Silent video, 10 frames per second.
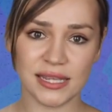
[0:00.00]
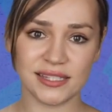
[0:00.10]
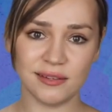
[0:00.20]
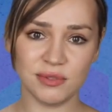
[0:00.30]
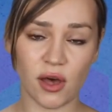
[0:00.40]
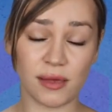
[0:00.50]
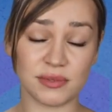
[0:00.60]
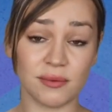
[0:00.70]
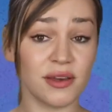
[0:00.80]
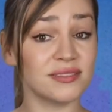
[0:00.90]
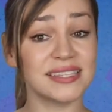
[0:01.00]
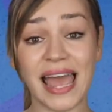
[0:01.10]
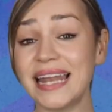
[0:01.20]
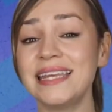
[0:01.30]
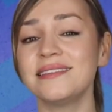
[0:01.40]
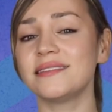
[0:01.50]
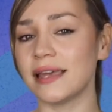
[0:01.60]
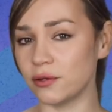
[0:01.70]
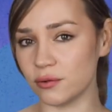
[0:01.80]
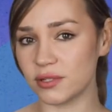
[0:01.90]
Sometimes the most telling
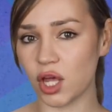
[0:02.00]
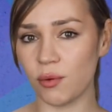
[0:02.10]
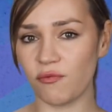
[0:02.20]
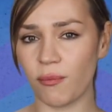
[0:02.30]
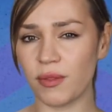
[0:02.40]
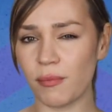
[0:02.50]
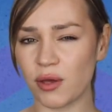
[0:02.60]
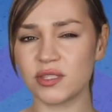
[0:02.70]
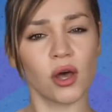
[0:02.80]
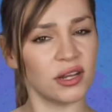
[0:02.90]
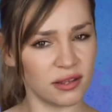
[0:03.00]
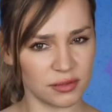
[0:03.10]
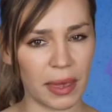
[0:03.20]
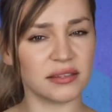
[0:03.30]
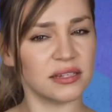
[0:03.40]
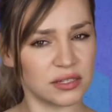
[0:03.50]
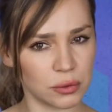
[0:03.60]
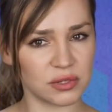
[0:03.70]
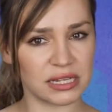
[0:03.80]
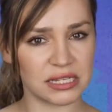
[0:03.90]
signals come from the most unexpected
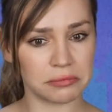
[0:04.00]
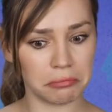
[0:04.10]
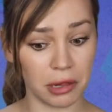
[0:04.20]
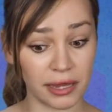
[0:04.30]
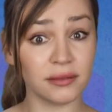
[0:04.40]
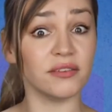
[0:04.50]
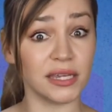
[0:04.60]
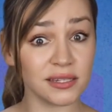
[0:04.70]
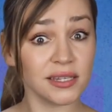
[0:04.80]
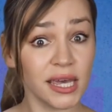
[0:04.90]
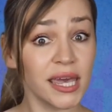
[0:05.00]
sources, like the feet.